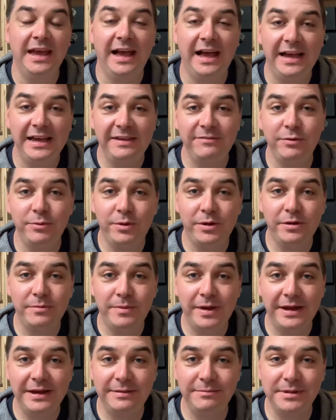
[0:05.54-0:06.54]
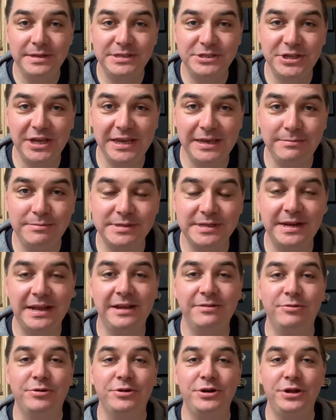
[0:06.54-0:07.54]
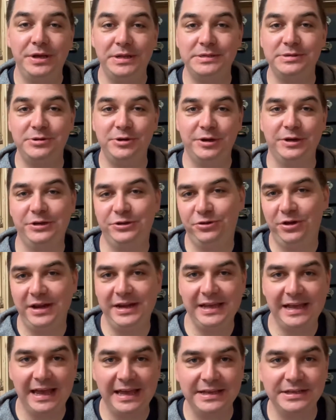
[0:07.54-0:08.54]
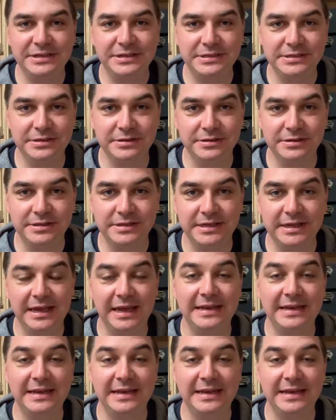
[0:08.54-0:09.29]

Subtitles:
Hi everyone, my name is James and I run nursery nook training and consultancy,